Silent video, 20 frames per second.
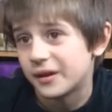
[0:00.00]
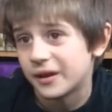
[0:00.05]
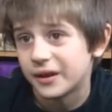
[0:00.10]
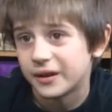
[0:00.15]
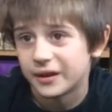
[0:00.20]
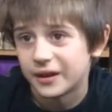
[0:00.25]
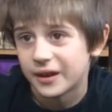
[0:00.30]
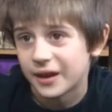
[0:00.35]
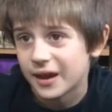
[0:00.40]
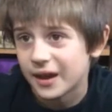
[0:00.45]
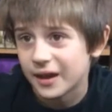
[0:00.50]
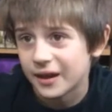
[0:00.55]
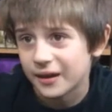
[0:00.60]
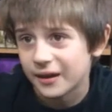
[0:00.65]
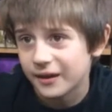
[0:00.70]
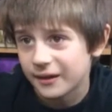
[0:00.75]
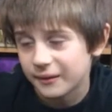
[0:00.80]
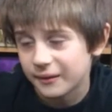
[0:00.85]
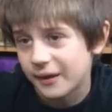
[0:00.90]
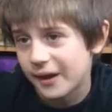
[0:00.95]
Maybe like
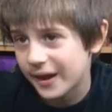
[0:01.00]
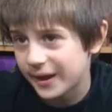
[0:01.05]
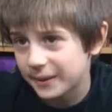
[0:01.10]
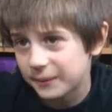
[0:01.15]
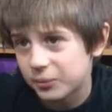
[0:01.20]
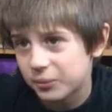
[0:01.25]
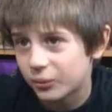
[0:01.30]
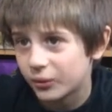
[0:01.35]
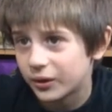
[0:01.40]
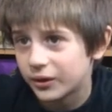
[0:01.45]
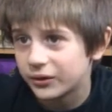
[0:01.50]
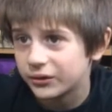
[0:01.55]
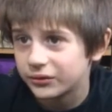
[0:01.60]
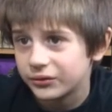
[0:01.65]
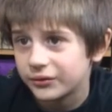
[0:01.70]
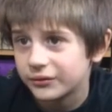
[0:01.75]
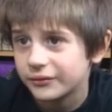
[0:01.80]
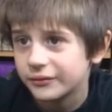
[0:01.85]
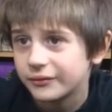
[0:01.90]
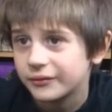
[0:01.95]
eight
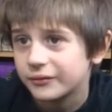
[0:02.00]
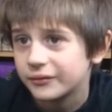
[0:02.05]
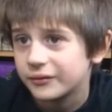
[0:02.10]
points.